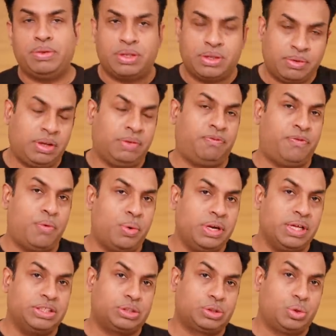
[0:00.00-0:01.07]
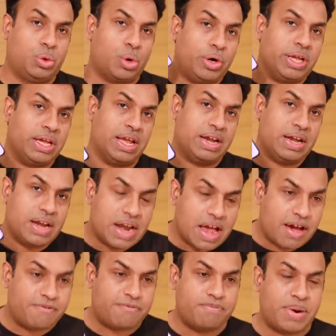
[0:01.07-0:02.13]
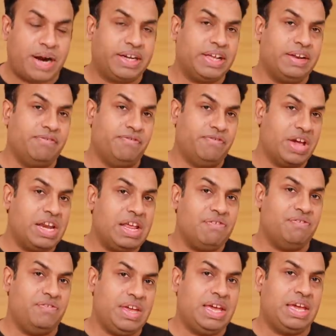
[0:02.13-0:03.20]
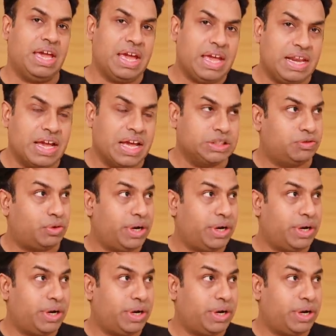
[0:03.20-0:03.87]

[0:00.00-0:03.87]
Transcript: the phone is good enough, but in very weak areas.